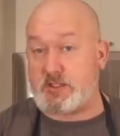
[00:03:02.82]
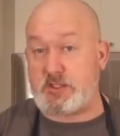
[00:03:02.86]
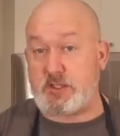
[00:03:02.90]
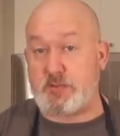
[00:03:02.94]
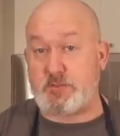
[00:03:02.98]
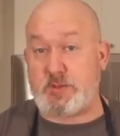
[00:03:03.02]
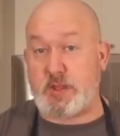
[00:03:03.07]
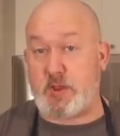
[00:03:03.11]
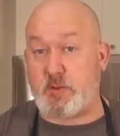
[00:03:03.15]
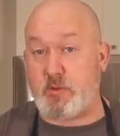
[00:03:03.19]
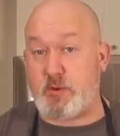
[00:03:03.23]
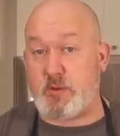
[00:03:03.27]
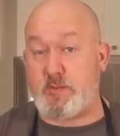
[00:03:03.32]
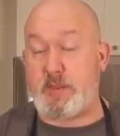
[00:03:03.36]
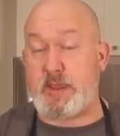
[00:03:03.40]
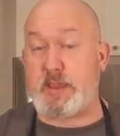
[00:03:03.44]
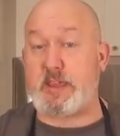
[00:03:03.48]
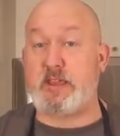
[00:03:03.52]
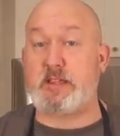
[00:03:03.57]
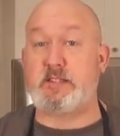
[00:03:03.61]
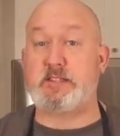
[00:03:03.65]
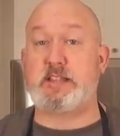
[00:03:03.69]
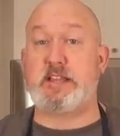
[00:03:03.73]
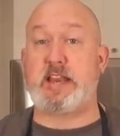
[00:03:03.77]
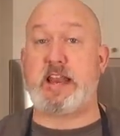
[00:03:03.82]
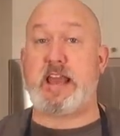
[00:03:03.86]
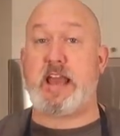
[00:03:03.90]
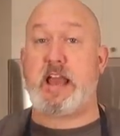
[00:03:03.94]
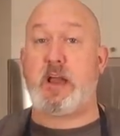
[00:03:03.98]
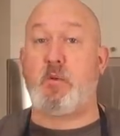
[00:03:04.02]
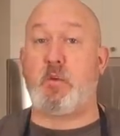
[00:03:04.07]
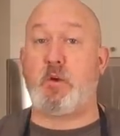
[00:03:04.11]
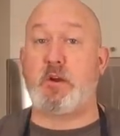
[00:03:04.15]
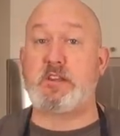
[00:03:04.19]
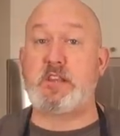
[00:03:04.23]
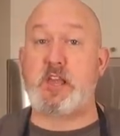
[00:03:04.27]
soup that we're making today,
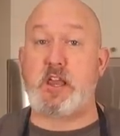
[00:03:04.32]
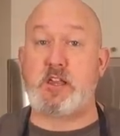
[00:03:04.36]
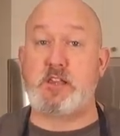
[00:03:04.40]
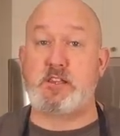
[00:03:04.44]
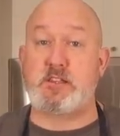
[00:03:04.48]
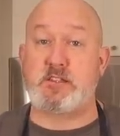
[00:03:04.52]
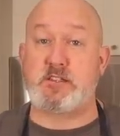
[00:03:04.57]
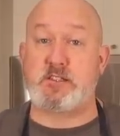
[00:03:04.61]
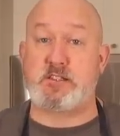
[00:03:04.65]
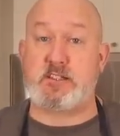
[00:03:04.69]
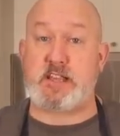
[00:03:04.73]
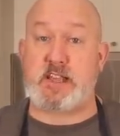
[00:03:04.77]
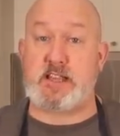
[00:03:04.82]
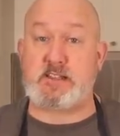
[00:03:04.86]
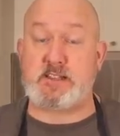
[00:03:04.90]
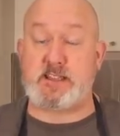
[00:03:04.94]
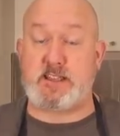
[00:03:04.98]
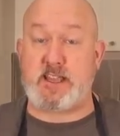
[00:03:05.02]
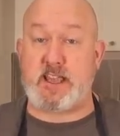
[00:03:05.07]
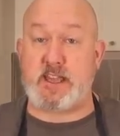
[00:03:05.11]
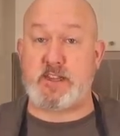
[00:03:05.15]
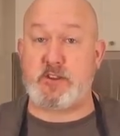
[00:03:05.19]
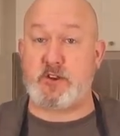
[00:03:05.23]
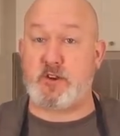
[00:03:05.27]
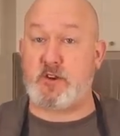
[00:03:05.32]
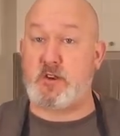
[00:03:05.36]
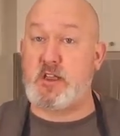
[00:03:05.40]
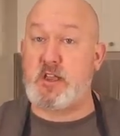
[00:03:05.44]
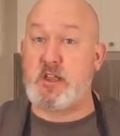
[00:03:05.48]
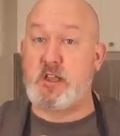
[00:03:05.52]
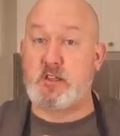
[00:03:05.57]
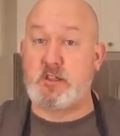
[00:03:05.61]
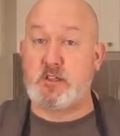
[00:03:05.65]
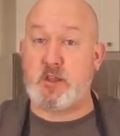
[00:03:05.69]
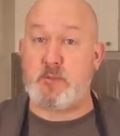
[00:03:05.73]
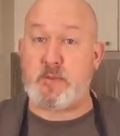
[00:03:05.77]
I want the onions to stay together
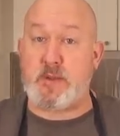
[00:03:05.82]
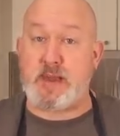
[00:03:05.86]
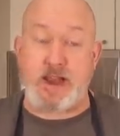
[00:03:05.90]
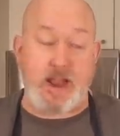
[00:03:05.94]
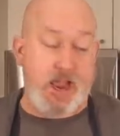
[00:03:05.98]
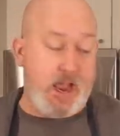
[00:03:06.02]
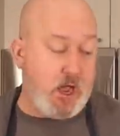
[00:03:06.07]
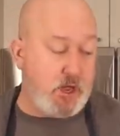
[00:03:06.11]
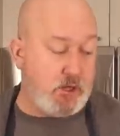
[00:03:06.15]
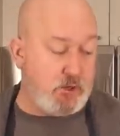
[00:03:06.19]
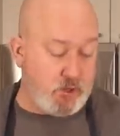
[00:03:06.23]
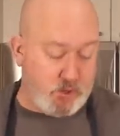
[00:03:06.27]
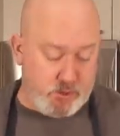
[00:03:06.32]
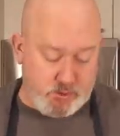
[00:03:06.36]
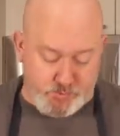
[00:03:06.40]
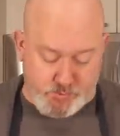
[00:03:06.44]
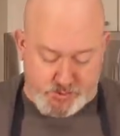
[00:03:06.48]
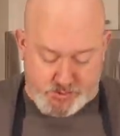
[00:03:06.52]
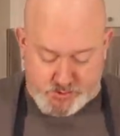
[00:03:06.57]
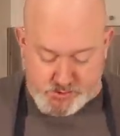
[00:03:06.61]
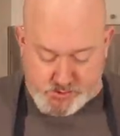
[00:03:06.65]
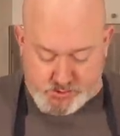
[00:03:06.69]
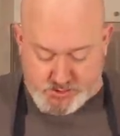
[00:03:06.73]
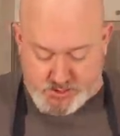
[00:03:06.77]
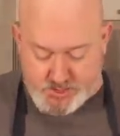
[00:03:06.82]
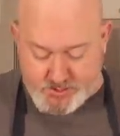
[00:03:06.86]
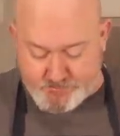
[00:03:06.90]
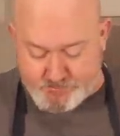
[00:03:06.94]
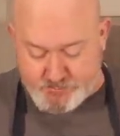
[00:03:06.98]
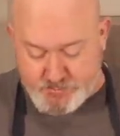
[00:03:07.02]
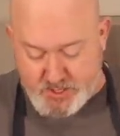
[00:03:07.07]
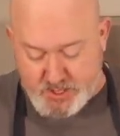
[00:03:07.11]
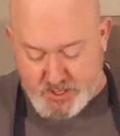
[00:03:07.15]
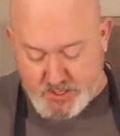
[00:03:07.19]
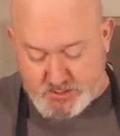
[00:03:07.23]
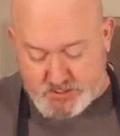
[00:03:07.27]
no matter how long we cook them.
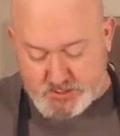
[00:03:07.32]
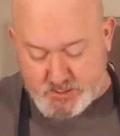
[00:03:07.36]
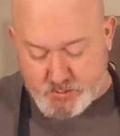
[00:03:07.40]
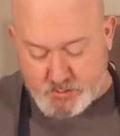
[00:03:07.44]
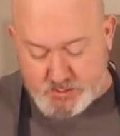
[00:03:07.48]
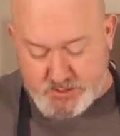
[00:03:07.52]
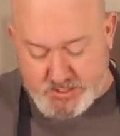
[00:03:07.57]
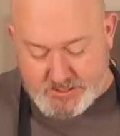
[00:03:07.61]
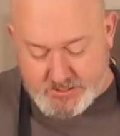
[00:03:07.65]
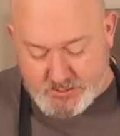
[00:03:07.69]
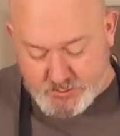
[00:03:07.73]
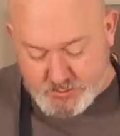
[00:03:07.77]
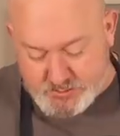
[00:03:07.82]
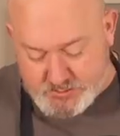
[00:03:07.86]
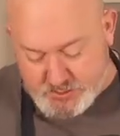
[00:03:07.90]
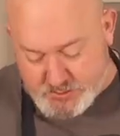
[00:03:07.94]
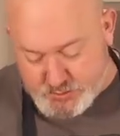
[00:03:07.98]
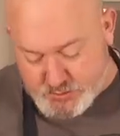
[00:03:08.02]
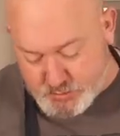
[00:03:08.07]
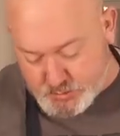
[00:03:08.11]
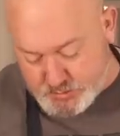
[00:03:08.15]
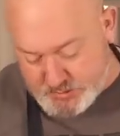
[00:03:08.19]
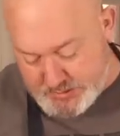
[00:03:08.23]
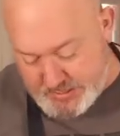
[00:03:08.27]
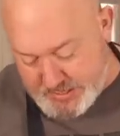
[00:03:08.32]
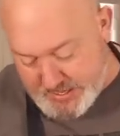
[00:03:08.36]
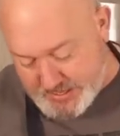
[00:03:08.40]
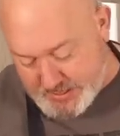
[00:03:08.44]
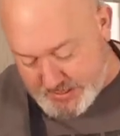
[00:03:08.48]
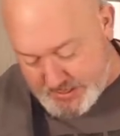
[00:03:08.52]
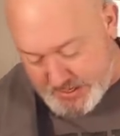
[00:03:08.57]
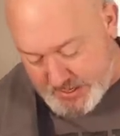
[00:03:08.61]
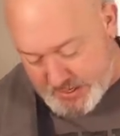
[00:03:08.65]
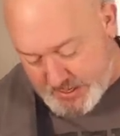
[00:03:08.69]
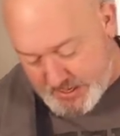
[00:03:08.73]
So what I do is a julienne.